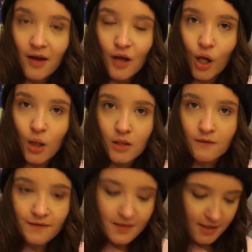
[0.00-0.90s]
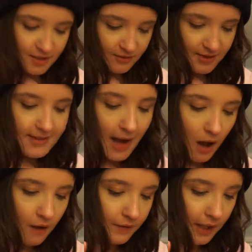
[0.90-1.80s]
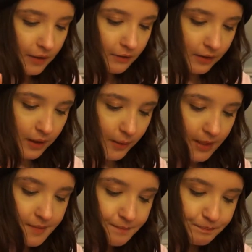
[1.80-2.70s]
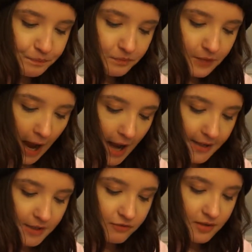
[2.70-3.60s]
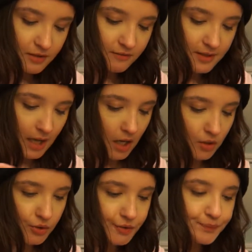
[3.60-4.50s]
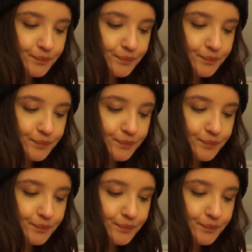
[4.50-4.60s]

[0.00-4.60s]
gloves. These were the sale for like £3, and it's the recycled.